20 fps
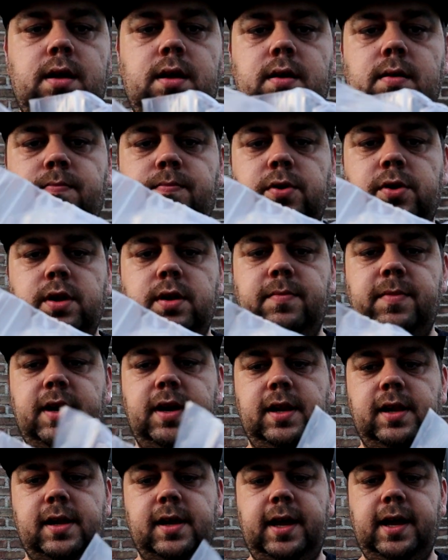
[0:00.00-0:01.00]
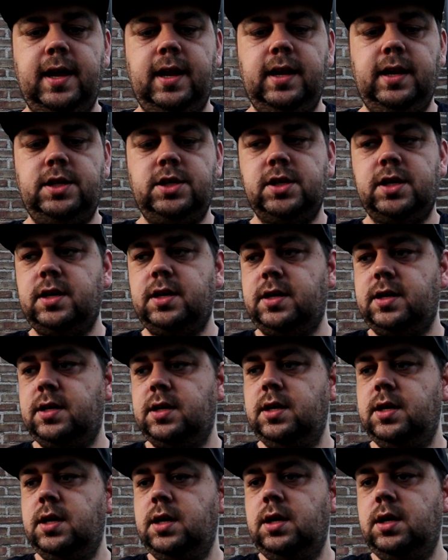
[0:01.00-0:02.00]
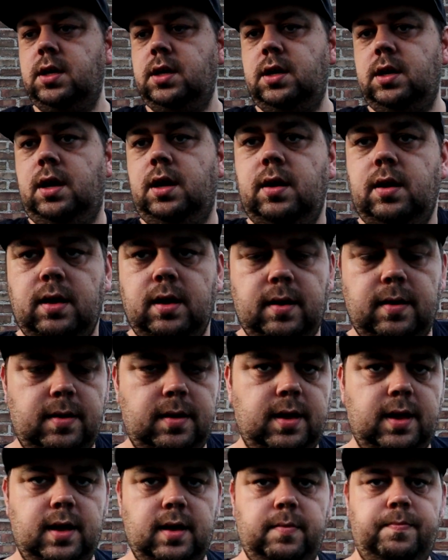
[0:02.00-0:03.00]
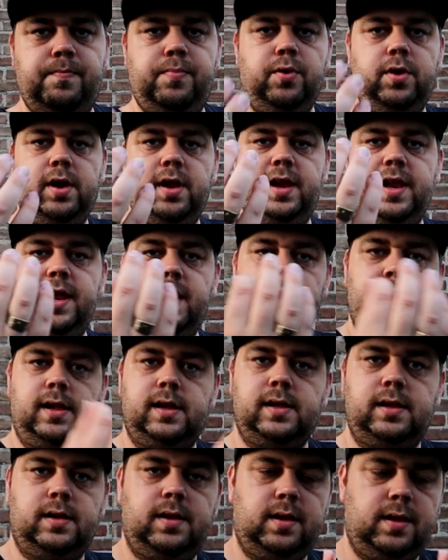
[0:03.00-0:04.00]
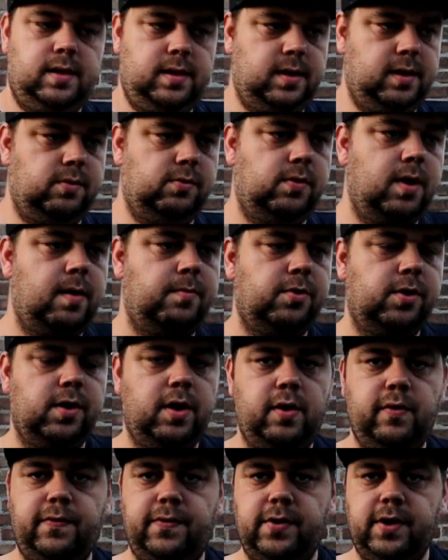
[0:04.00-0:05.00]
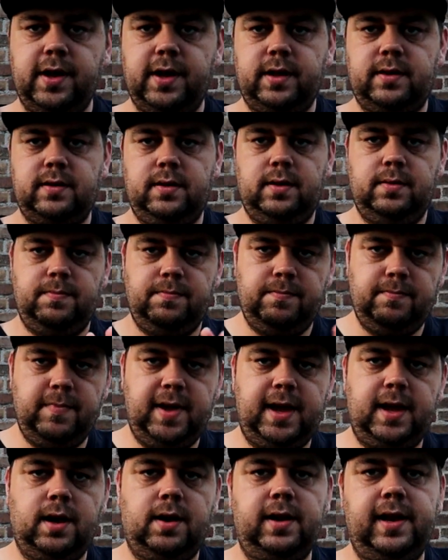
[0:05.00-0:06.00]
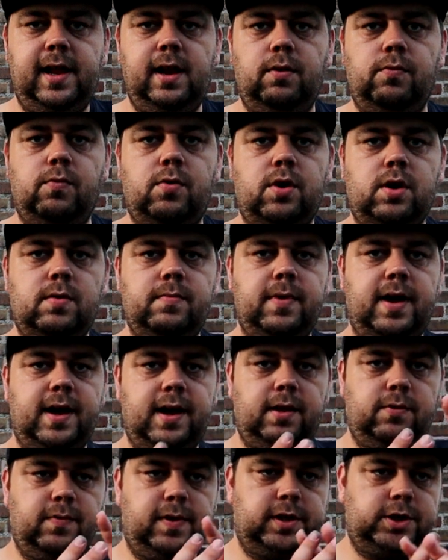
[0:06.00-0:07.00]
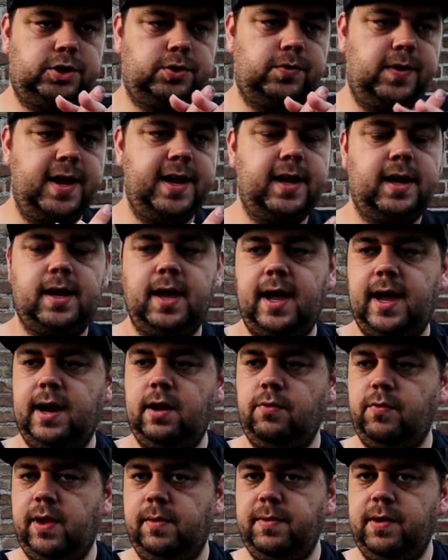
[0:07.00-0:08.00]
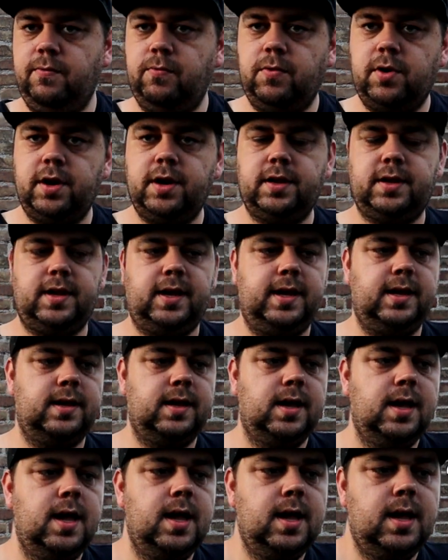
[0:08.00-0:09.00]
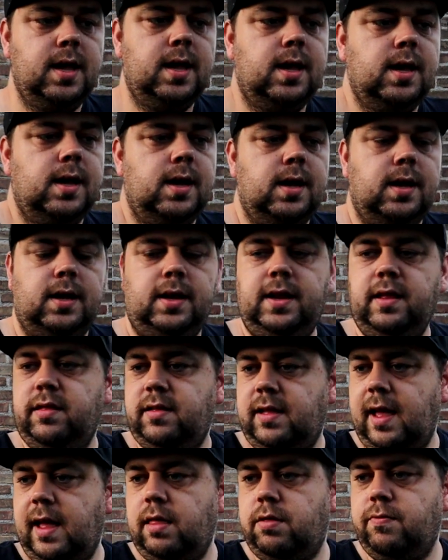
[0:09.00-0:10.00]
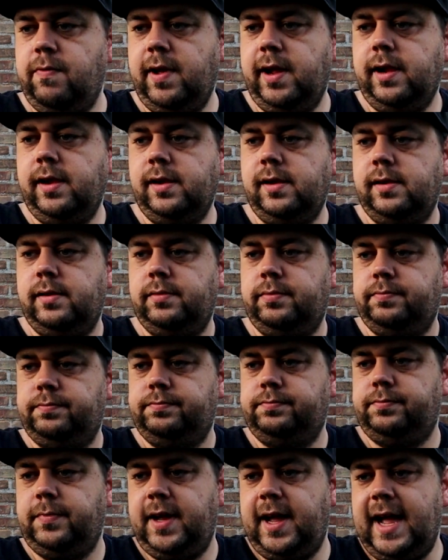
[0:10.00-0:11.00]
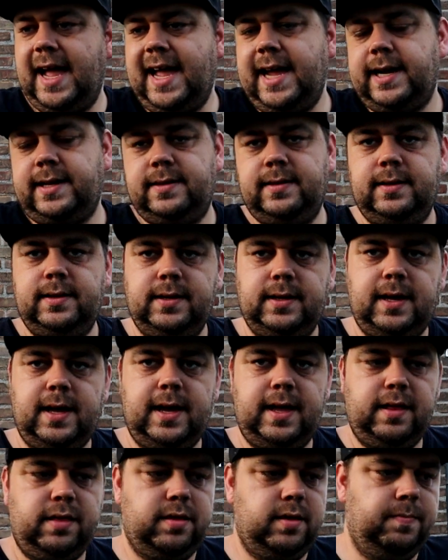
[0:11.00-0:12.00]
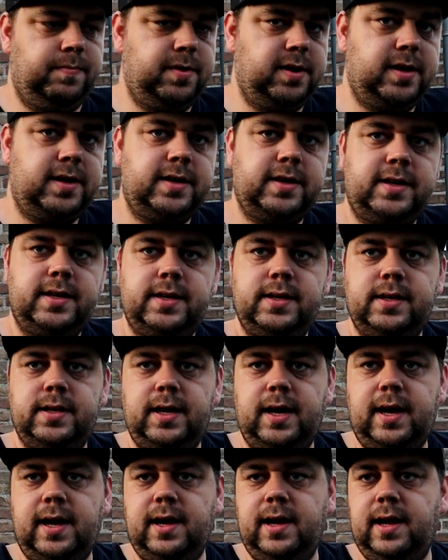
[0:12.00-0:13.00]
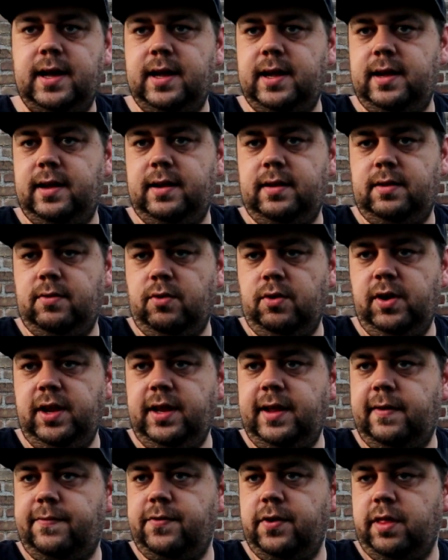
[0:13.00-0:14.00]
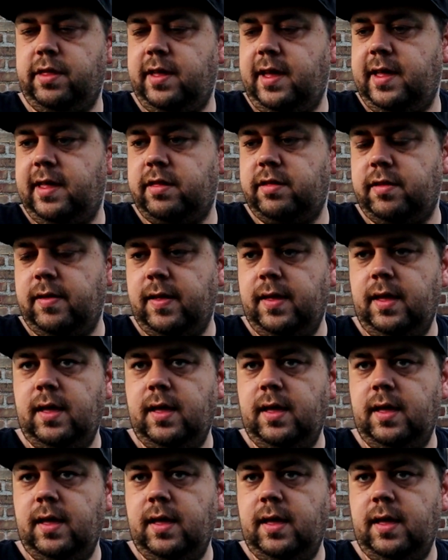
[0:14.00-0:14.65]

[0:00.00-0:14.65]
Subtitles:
You pull them in each other, pull a little rubber over it, make it a little warm, and it will shrink and it will be watertight. These things will act as the plug. The only difference is,